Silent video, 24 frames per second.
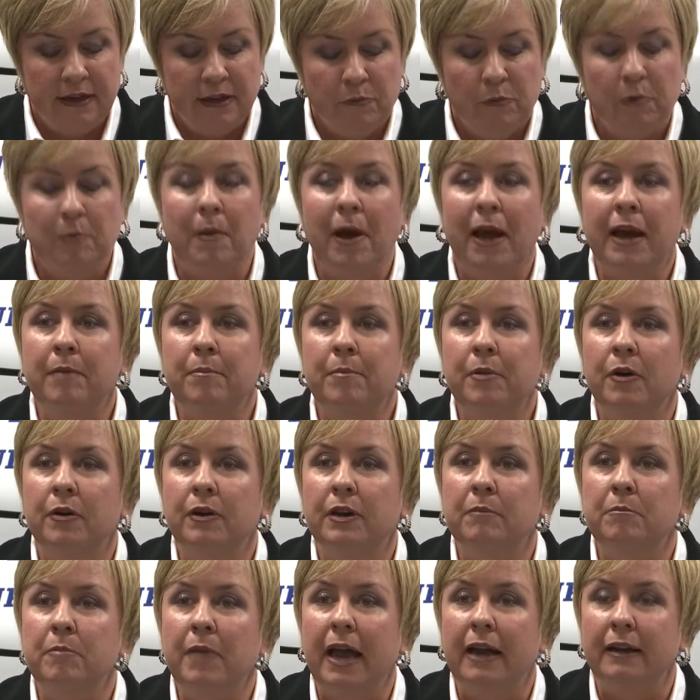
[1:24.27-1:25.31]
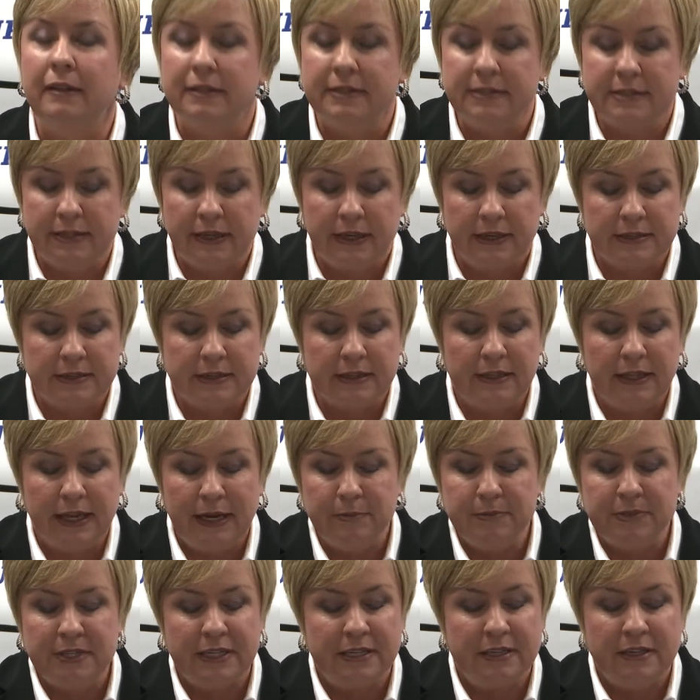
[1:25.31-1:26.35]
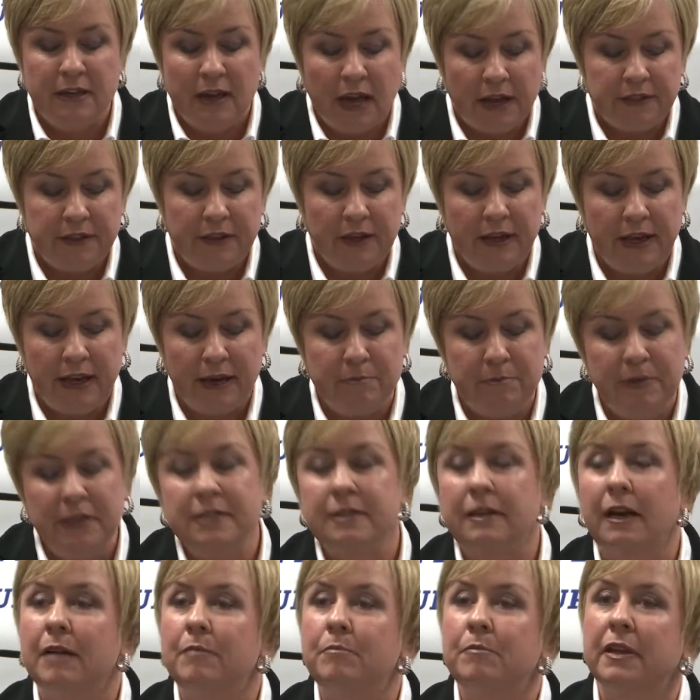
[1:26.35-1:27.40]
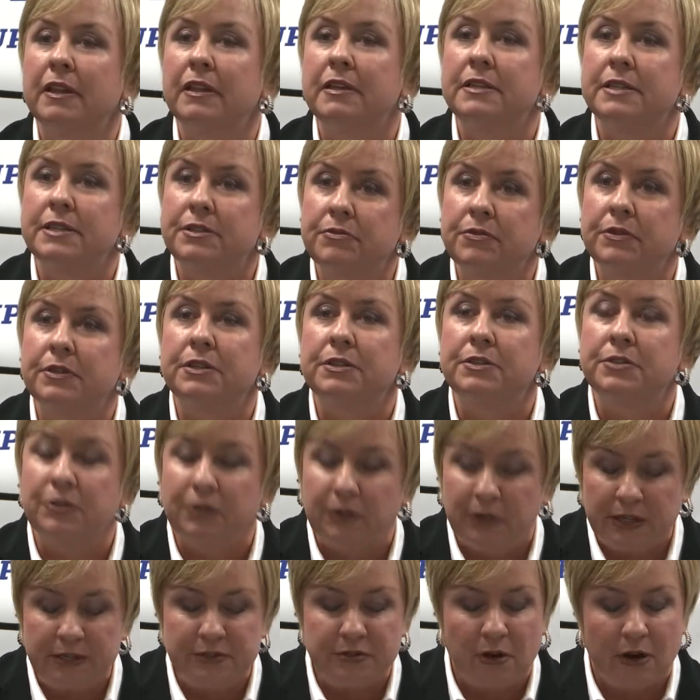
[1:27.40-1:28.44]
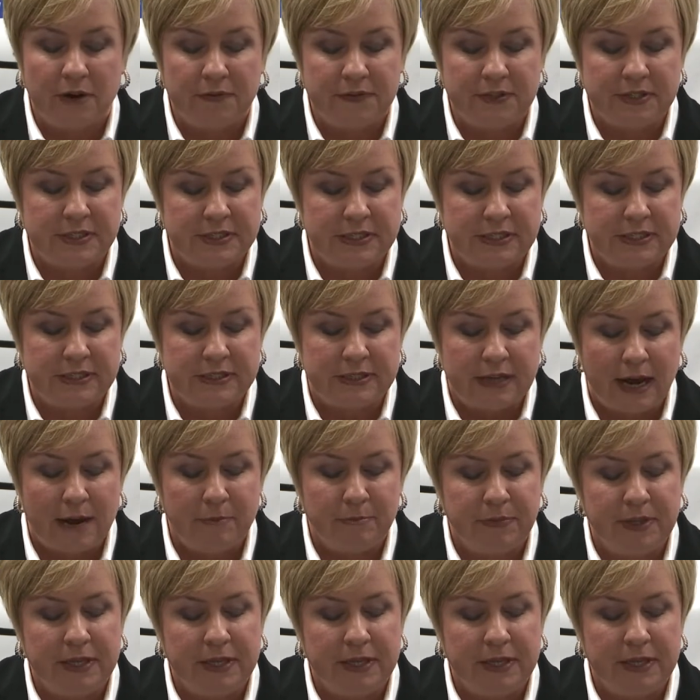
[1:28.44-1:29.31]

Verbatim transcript: Well, my opponent, Madeline Singas, claims that nothing can be done by the district attorney's office to stop